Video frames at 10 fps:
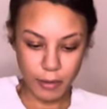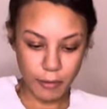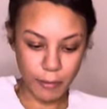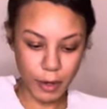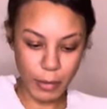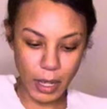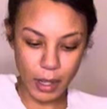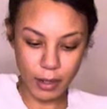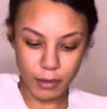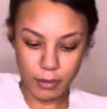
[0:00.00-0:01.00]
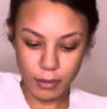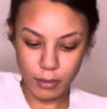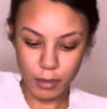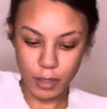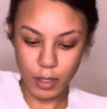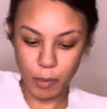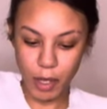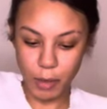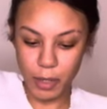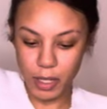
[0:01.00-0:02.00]
for my
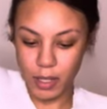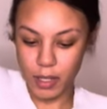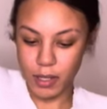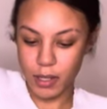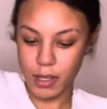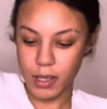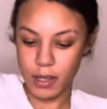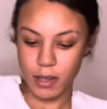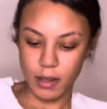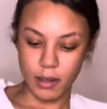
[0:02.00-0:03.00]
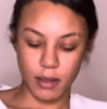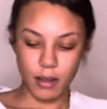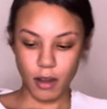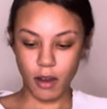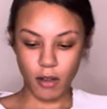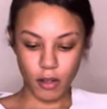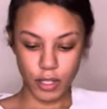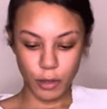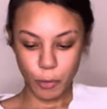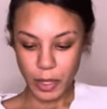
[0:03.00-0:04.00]
spa bed are
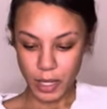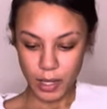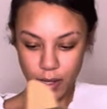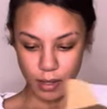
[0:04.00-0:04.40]
also pink,